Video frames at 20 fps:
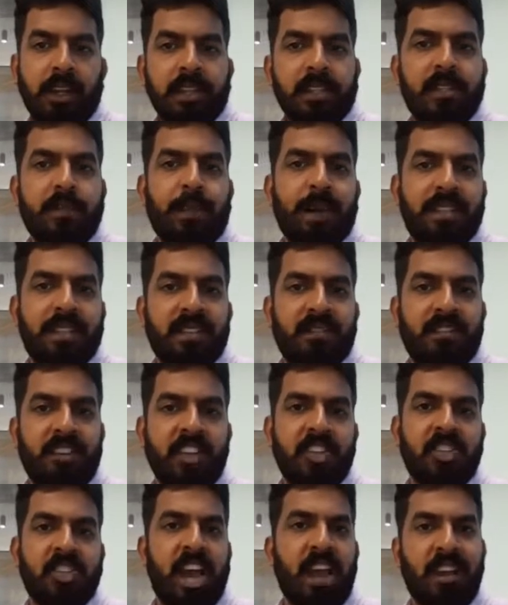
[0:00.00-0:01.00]

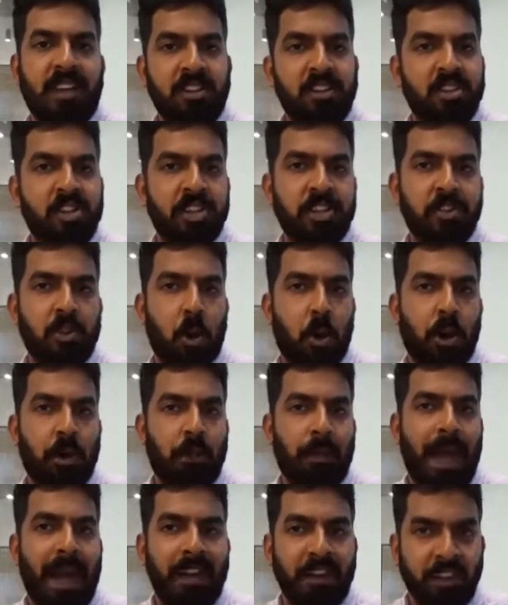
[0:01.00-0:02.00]
specific challenges or
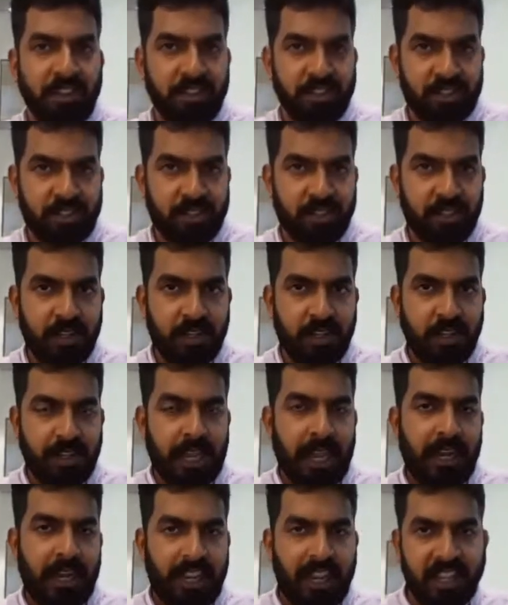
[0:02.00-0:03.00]
barriers
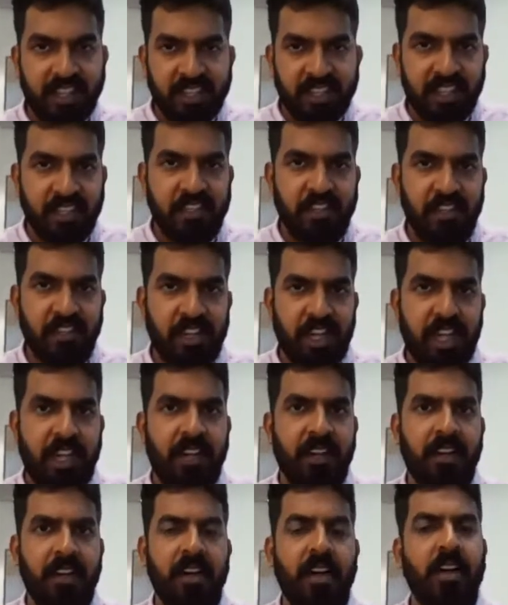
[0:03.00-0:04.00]
that exist
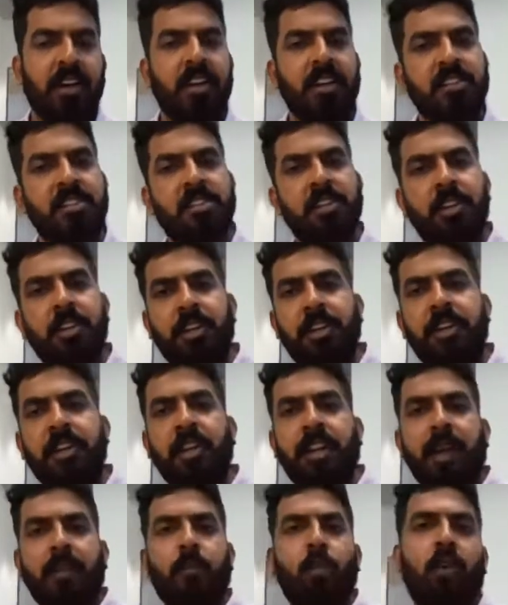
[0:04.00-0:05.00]
in a certain
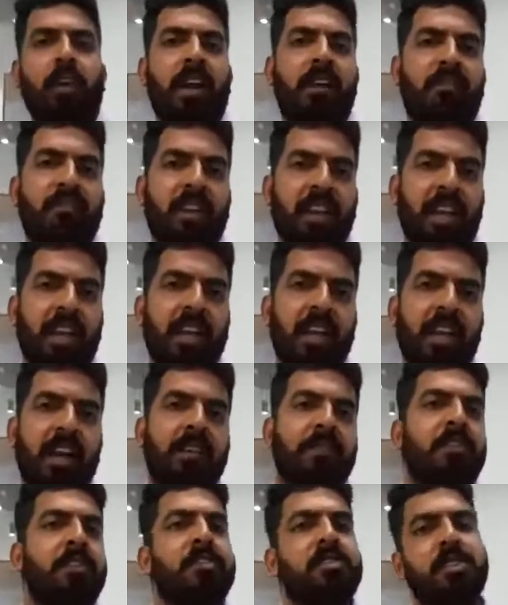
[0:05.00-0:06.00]
demographic area
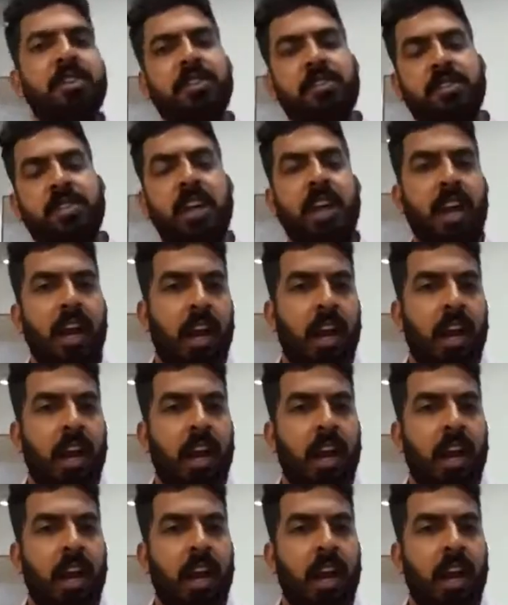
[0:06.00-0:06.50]
versus